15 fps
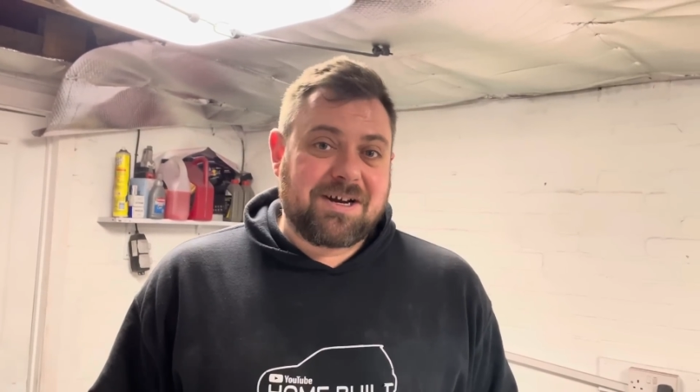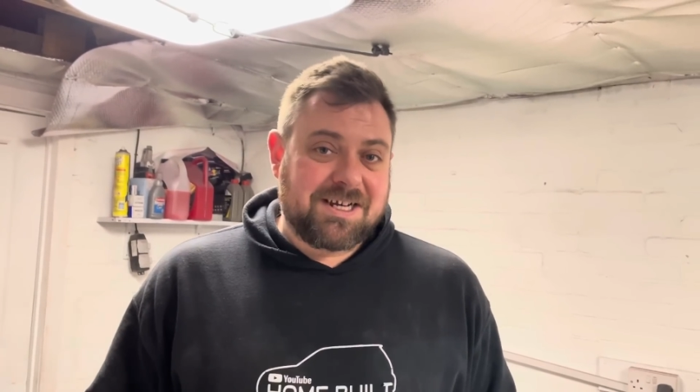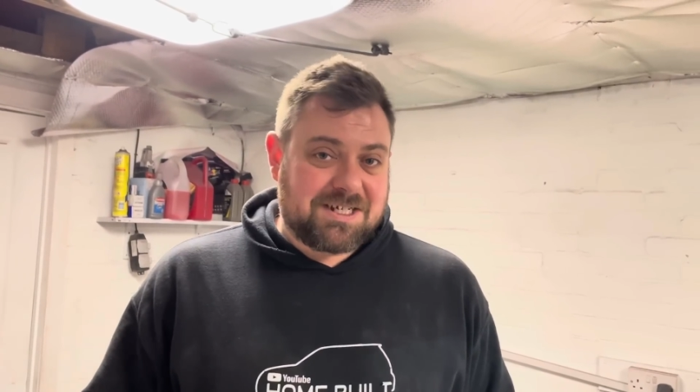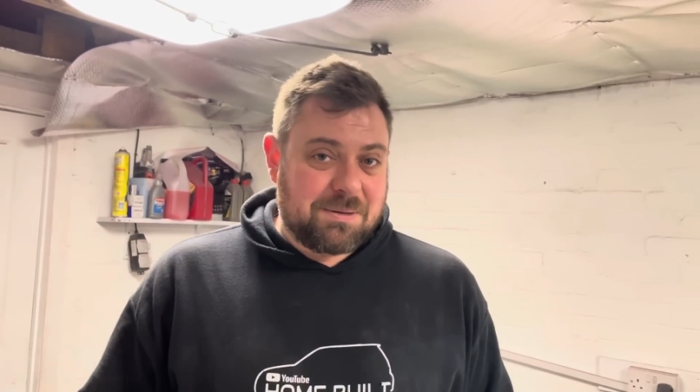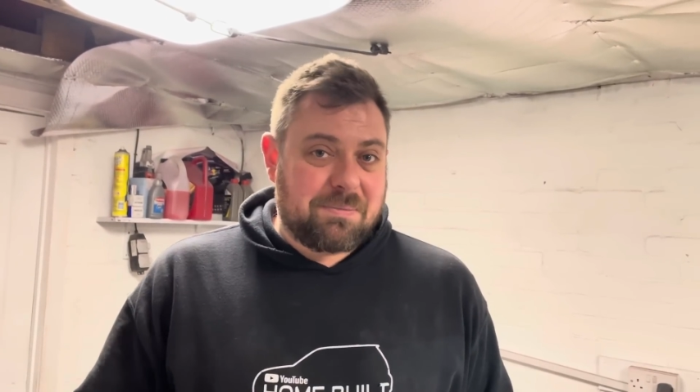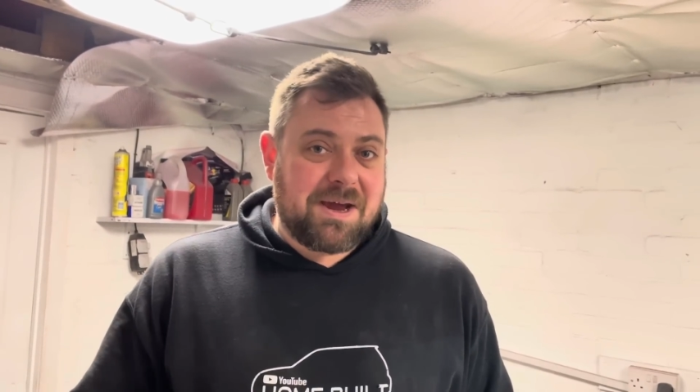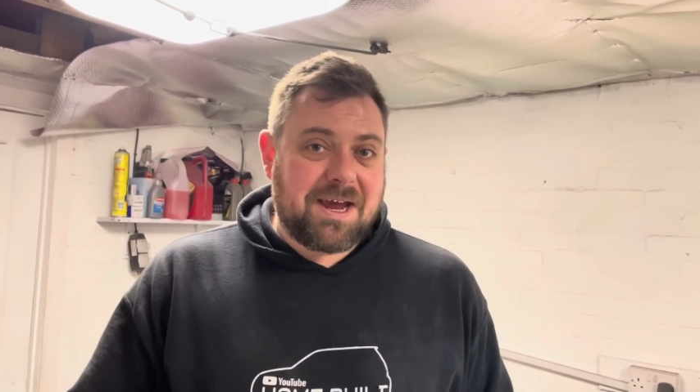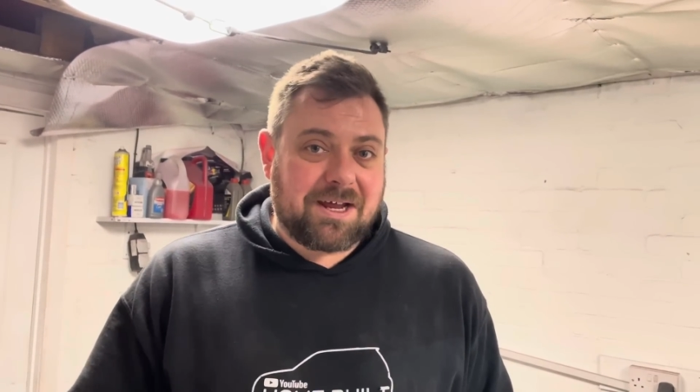it's a
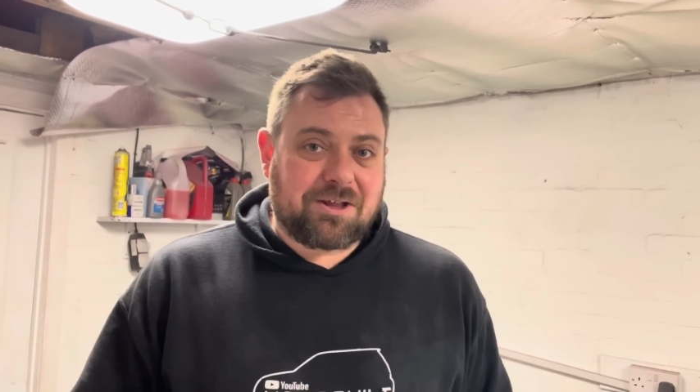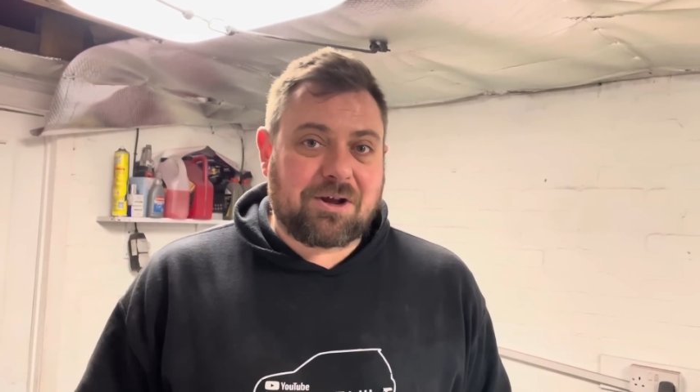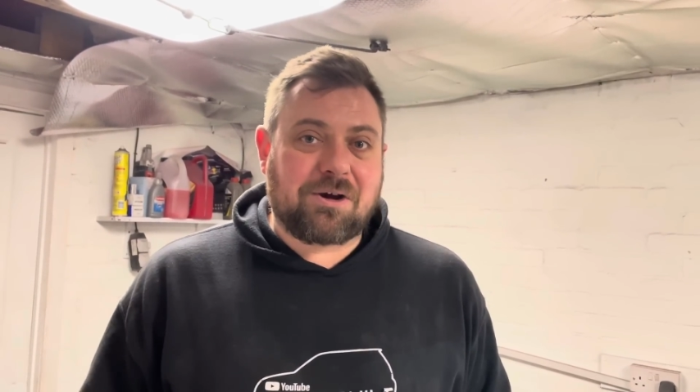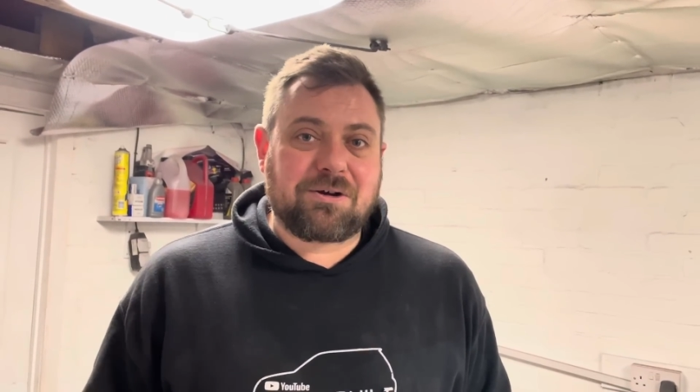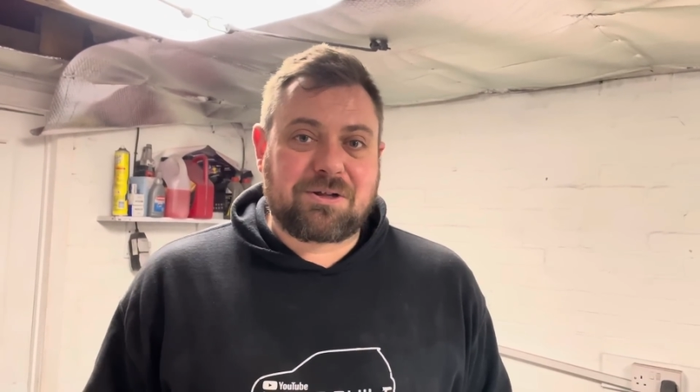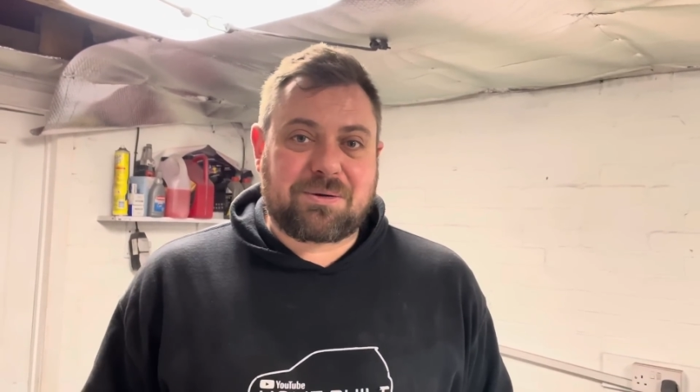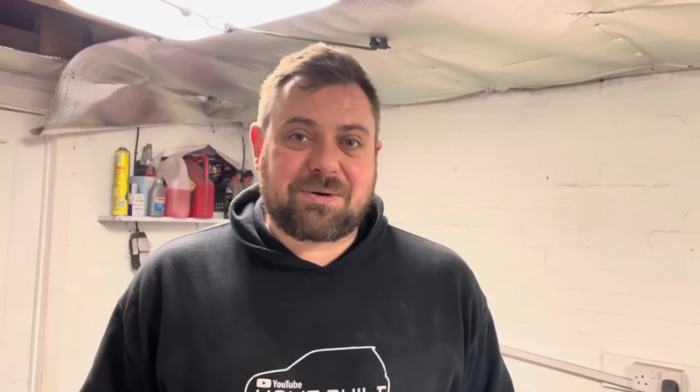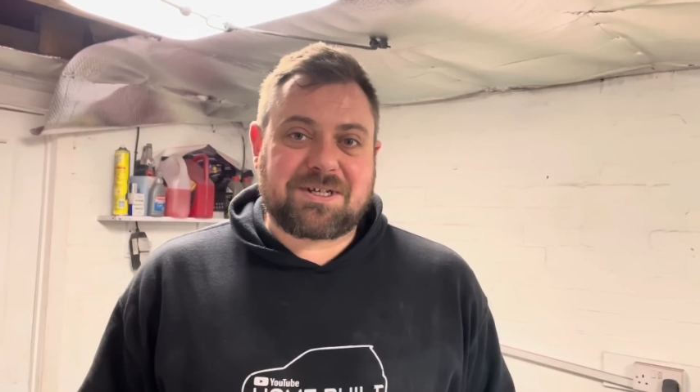bit of a
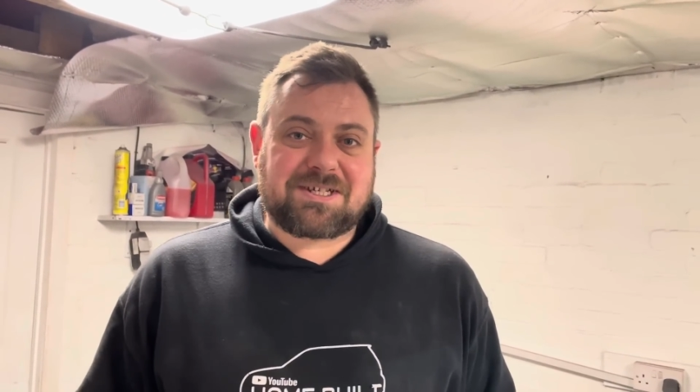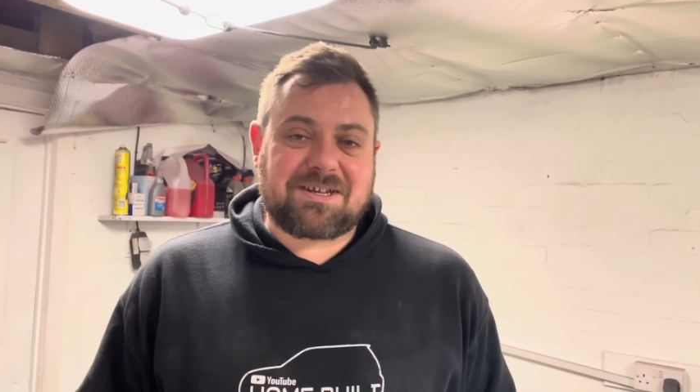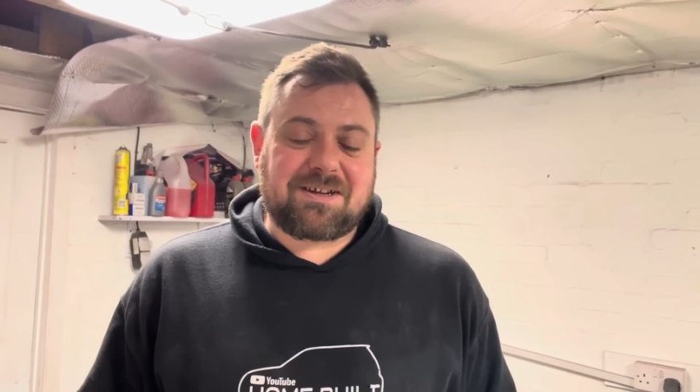tongue twister,